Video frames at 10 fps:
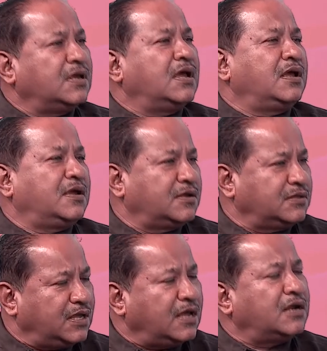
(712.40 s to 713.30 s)
Yeah,
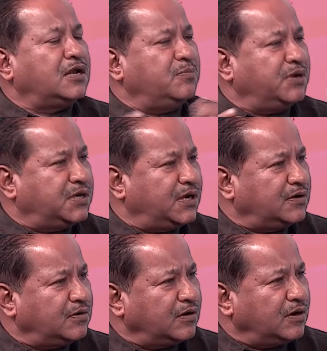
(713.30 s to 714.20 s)
they are
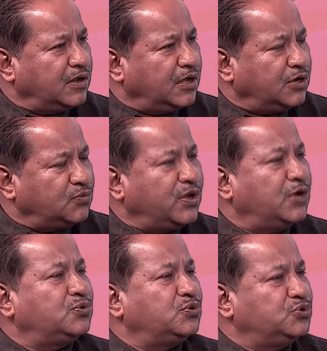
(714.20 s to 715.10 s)
limited. And we
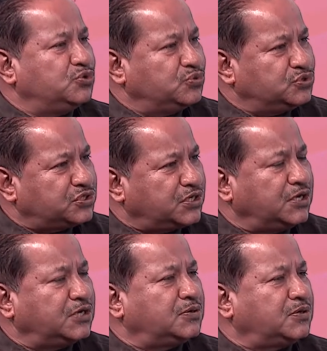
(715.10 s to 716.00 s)
have to use
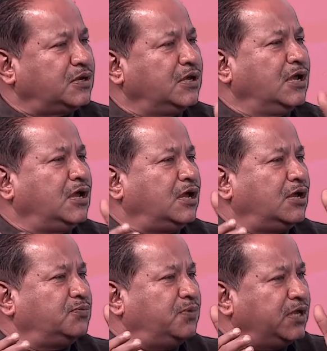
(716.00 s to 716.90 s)
it
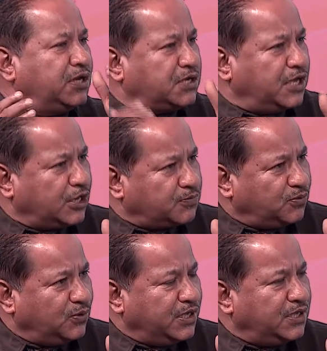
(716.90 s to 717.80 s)
very
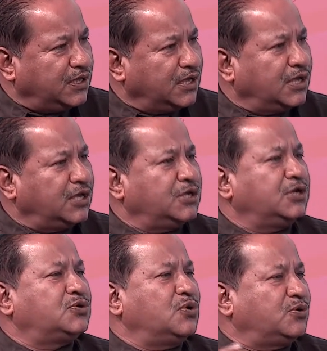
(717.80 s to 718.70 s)
carefully,
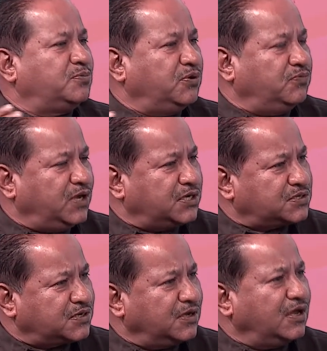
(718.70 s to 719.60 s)
it not be
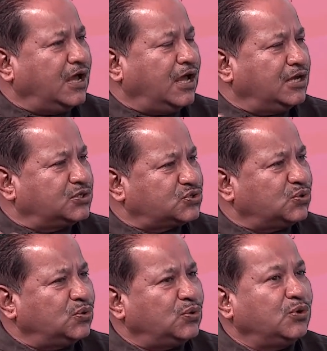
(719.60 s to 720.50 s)
waste.
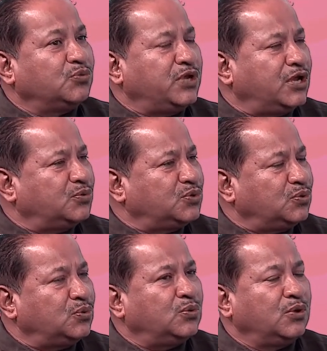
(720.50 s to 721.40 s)
Also, we have
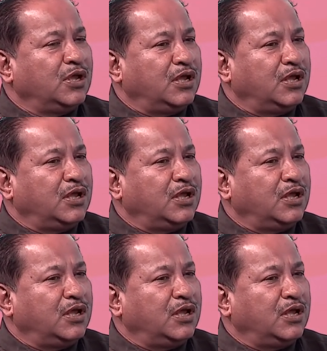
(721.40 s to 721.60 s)
to,